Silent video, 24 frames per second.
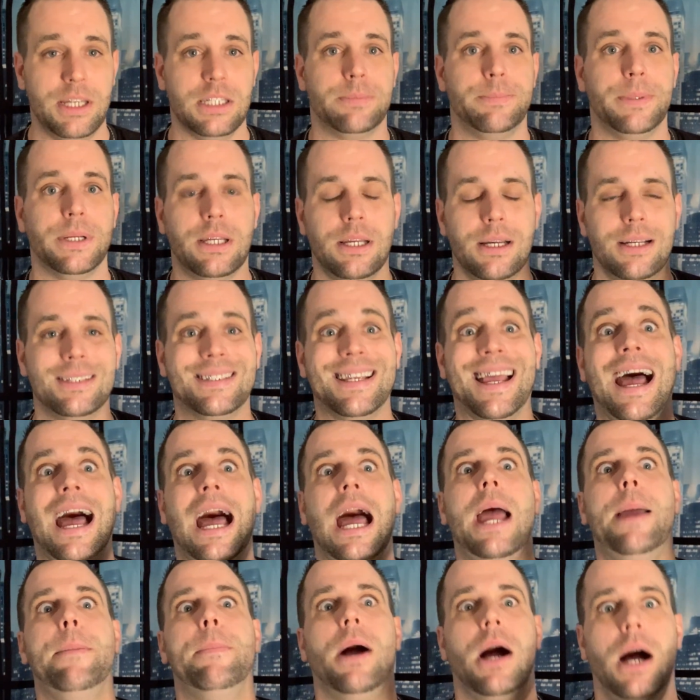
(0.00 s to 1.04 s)
is because
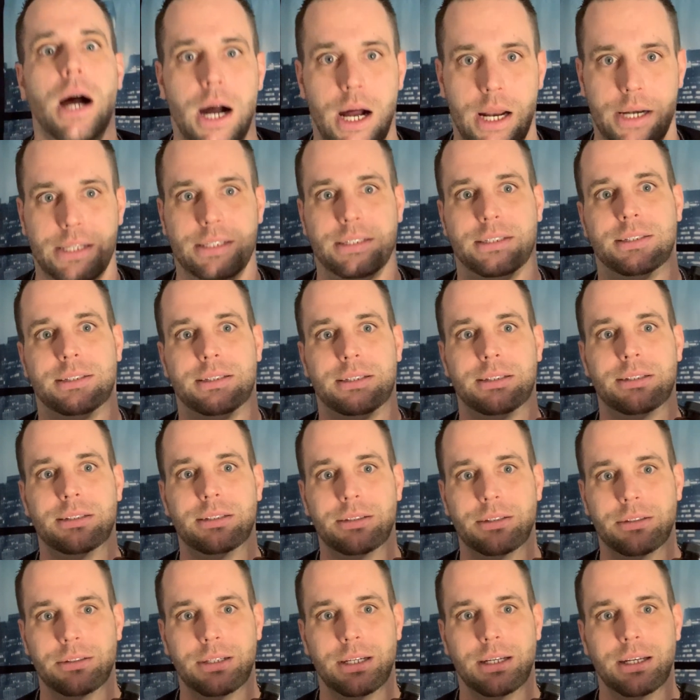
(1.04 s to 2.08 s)
I'm honest,
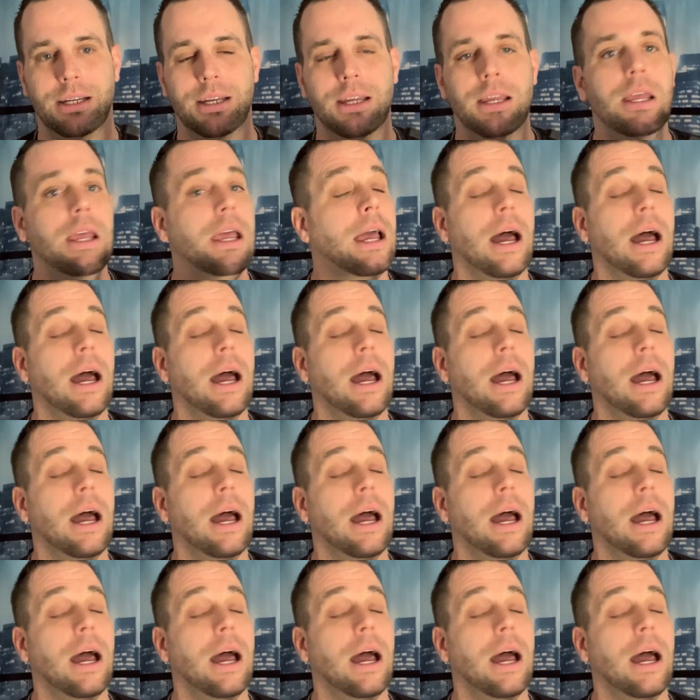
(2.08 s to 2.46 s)
okay?